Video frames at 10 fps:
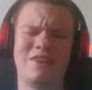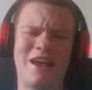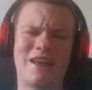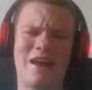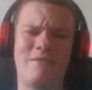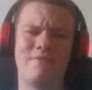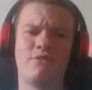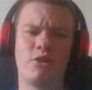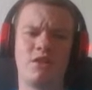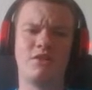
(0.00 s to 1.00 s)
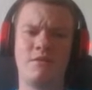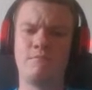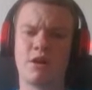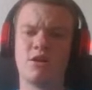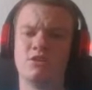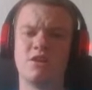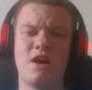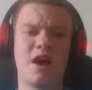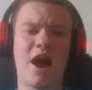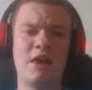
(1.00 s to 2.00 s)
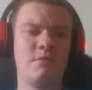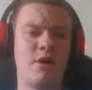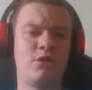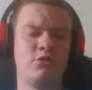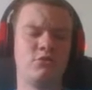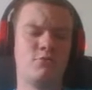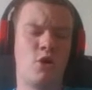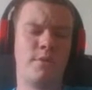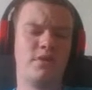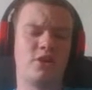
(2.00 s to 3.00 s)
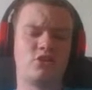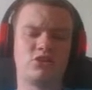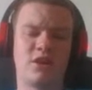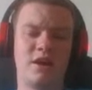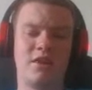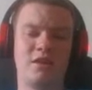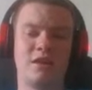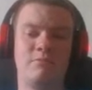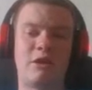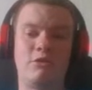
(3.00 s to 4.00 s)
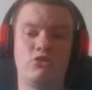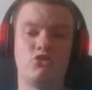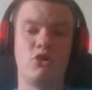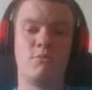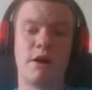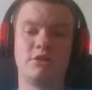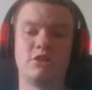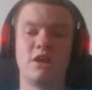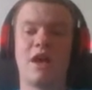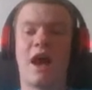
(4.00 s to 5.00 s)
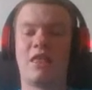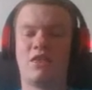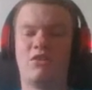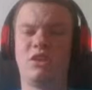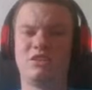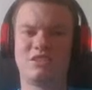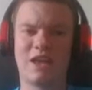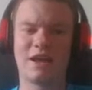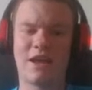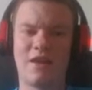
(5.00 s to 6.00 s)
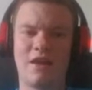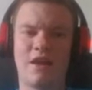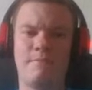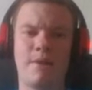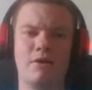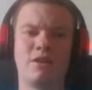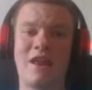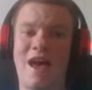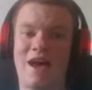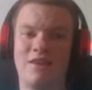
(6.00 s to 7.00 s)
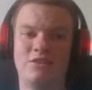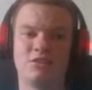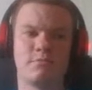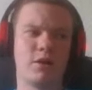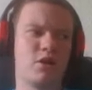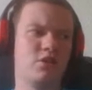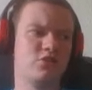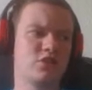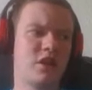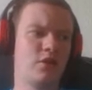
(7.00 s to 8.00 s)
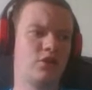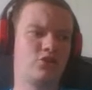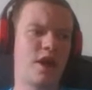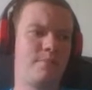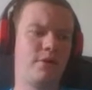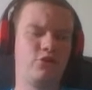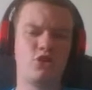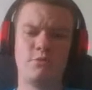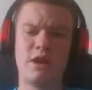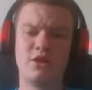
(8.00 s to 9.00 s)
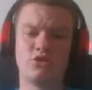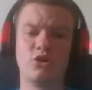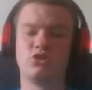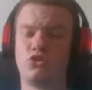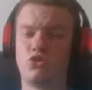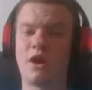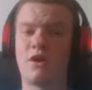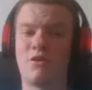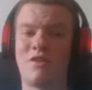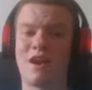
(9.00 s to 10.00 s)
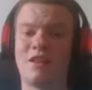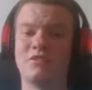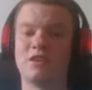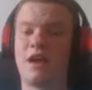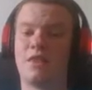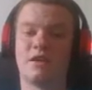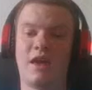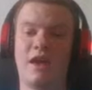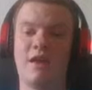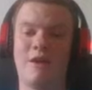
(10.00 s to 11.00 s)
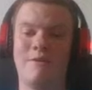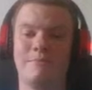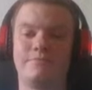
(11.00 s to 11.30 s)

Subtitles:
digging in for the team because at the moment they're just letting the team down too much and they really need to stick in and build in innings because just now they're trying to play too many shots too early on their innings and they're getting out.